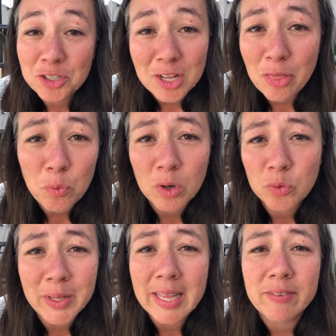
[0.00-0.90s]
just not the
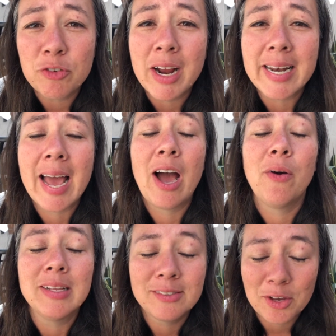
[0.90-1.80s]
world we live in right
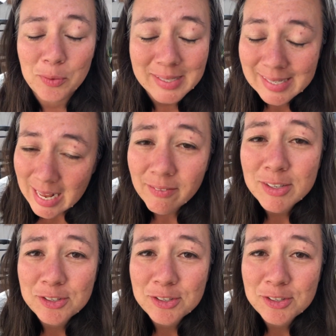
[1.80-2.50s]
now. And so instead of